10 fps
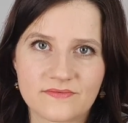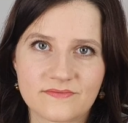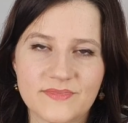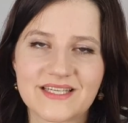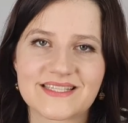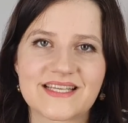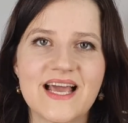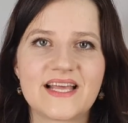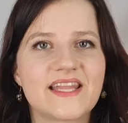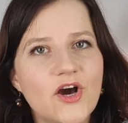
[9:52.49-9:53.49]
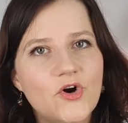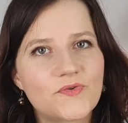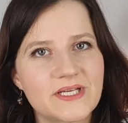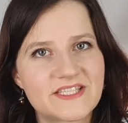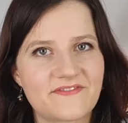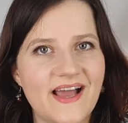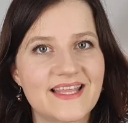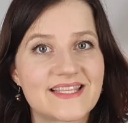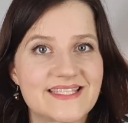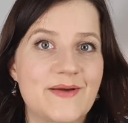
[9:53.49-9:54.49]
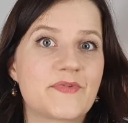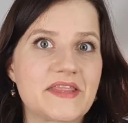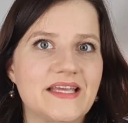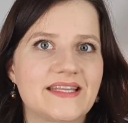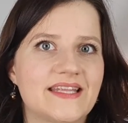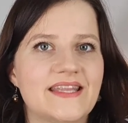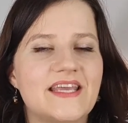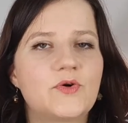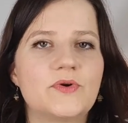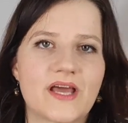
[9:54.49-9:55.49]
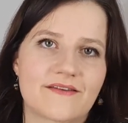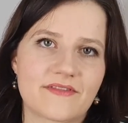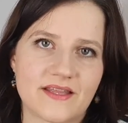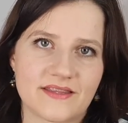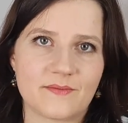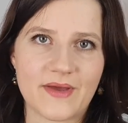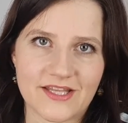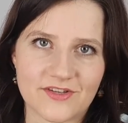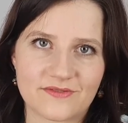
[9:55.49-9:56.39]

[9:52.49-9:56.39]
because they always find something that they could have done better.